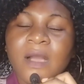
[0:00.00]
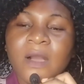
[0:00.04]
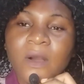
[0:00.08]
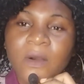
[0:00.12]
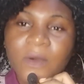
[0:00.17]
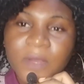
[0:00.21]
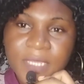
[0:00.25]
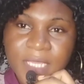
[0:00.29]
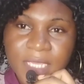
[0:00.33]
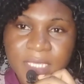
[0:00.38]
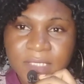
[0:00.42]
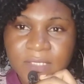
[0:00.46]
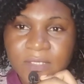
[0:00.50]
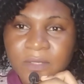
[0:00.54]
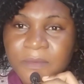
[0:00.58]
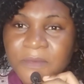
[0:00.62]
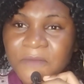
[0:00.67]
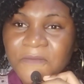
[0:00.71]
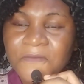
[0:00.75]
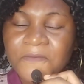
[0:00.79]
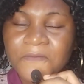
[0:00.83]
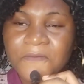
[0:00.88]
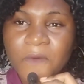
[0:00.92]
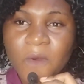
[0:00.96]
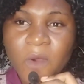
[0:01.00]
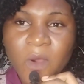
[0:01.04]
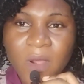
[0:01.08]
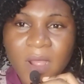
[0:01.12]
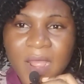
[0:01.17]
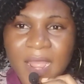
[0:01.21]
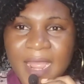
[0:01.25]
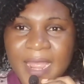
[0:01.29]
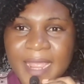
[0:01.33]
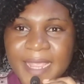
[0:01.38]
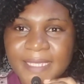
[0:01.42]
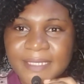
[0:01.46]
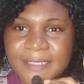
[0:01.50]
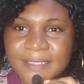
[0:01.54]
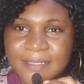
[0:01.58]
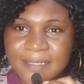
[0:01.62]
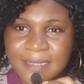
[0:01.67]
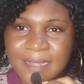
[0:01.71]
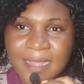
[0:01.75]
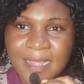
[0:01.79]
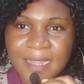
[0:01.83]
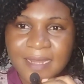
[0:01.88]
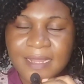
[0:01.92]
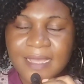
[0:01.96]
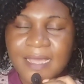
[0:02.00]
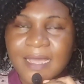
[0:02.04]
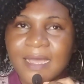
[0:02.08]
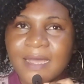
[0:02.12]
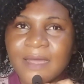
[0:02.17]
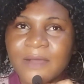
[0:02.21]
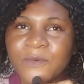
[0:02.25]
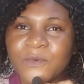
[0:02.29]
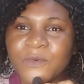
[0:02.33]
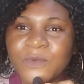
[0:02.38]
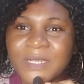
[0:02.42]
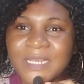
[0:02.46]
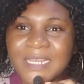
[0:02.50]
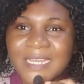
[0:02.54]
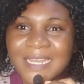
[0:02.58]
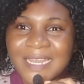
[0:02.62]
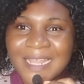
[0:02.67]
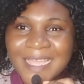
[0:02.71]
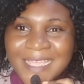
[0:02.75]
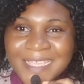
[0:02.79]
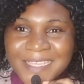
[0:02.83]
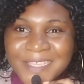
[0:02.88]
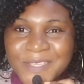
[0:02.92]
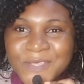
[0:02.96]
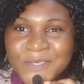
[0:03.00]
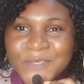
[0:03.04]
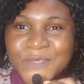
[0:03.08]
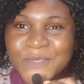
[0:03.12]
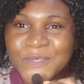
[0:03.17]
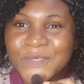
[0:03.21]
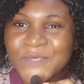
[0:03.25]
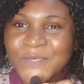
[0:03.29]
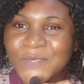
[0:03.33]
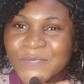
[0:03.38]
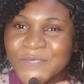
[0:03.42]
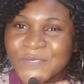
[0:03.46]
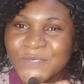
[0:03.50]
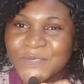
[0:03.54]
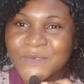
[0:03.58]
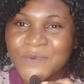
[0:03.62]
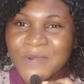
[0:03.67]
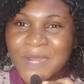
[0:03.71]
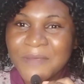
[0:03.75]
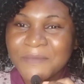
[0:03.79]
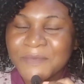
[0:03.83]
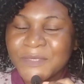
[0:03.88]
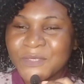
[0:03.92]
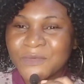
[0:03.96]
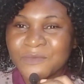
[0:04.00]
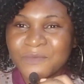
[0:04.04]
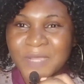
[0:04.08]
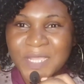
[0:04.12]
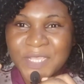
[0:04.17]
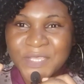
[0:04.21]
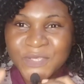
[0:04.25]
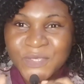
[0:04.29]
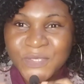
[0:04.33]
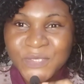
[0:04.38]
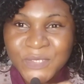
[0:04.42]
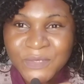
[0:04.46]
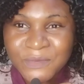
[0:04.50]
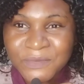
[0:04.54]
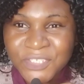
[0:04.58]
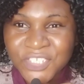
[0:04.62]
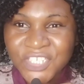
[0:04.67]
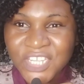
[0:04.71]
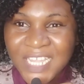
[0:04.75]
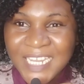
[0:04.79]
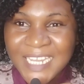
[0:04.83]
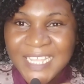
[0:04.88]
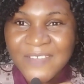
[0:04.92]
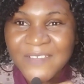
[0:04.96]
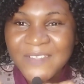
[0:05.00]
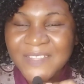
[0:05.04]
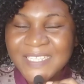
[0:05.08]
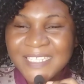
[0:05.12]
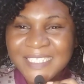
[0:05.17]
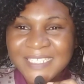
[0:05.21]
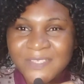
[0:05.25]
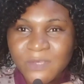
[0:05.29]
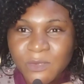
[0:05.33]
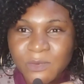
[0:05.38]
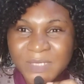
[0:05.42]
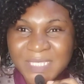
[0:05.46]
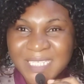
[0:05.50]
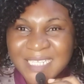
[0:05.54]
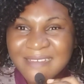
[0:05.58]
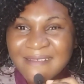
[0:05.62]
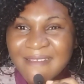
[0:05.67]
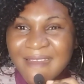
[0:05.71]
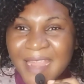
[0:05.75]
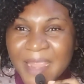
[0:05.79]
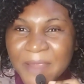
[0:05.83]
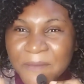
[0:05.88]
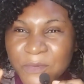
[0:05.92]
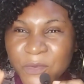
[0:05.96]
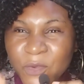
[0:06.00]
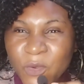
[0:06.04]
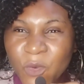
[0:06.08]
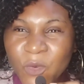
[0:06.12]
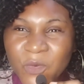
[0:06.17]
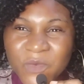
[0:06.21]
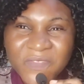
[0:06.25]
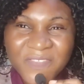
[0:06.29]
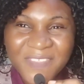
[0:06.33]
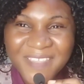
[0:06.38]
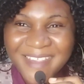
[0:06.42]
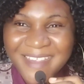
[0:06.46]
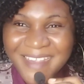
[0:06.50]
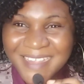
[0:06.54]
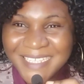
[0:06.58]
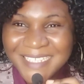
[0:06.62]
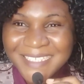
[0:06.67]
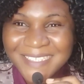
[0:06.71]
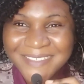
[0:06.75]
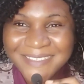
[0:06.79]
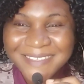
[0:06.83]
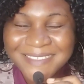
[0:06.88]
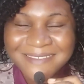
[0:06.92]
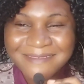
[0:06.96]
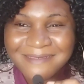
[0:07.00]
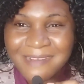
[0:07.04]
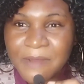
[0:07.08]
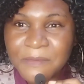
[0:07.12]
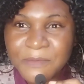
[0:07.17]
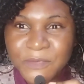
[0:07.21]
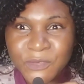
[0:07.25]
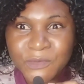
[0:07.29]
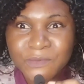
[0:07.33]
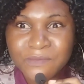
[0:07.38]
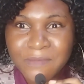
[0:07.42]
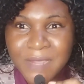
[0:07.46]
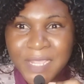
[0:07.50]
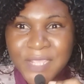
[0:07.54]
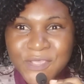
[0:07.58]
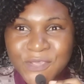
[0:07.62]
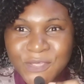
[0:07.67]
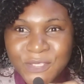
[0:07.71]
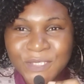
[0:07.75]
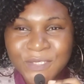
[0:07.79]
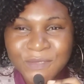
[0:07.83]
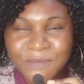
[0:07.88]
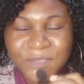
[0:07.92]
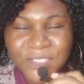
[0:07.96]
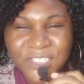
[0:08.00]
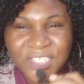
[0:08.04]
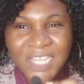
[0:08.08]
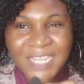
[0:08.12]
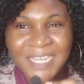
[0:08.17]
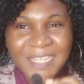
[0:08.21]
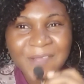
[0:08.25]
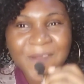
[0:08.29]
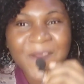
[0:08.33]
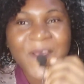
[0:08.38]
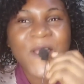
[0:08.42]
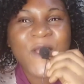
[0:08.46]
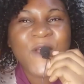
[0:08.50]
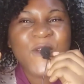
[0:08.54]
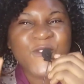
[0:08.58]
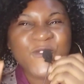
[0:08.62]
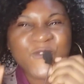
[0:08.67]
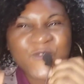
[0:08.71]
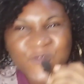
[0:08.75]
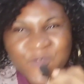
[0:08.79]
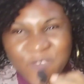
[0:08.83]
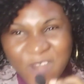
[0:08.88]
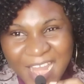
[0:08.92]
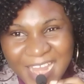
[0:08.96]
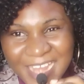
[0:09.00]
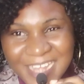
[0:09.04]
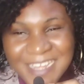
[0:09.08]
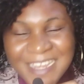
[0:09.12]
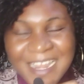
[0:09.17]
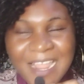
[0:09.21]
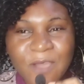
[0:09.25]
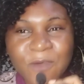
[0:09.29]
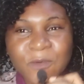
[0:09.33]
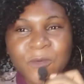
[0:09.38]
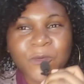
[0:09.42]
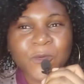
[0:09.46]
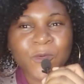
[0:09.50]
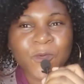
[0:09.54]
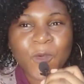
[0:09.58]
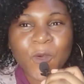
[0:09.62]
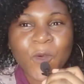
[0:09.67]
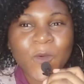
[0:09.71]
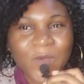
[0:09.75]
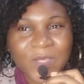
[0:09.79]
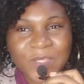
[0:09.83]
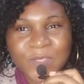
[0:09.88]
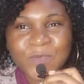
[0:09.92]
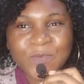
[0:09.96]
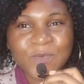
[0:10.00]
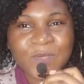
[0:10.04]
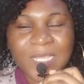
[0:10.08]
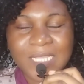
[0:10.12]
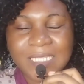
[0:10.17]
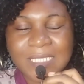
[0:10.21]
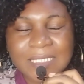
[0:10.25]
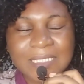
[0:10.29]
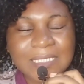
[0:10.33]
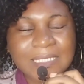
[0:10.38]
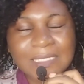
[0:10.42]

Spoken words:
Okay, so before I start, I would like you to subscribe to my YouTube channel. Go there and subscribe to my YouTube channel right now. Go and do that.